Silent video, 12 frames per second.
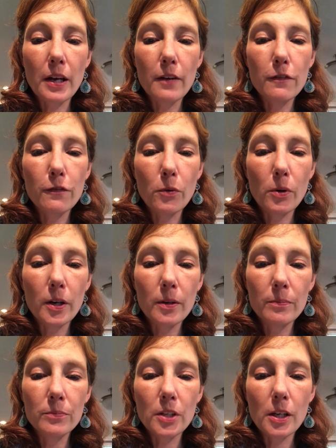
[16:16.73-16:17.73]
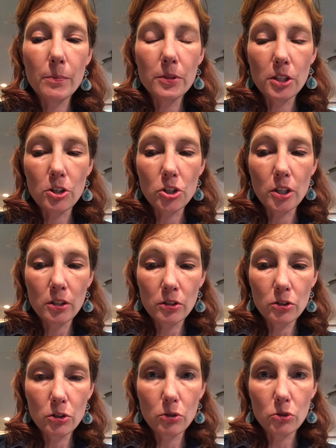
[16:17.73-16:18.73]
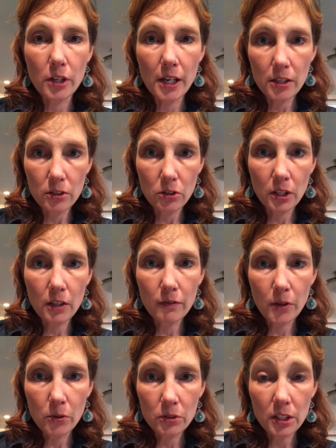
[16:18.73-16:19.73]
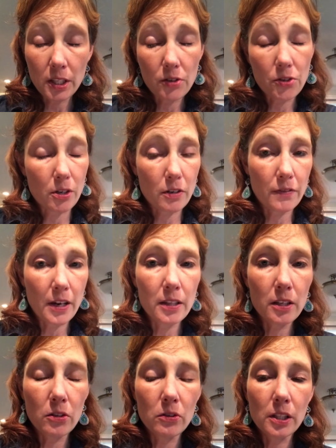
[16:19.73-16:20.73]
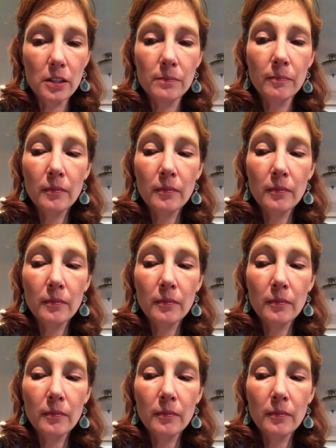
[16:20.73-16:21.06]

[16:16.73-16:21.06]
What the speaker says: have formed a petition to try to get a vote to decertify the union.